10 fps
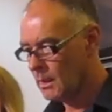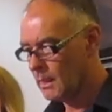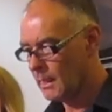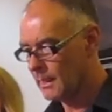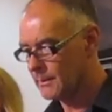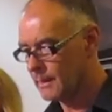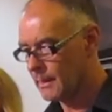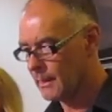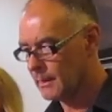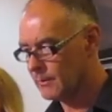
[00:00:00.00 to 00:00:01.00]
and
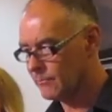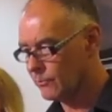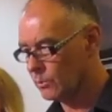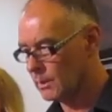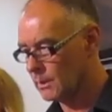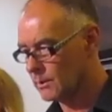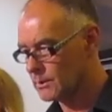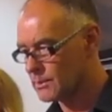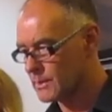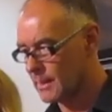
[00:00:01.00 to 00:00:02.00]
I fully
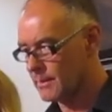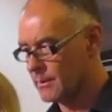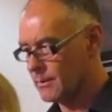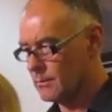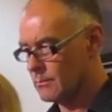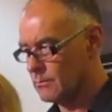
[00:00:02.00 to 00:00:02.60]
understand that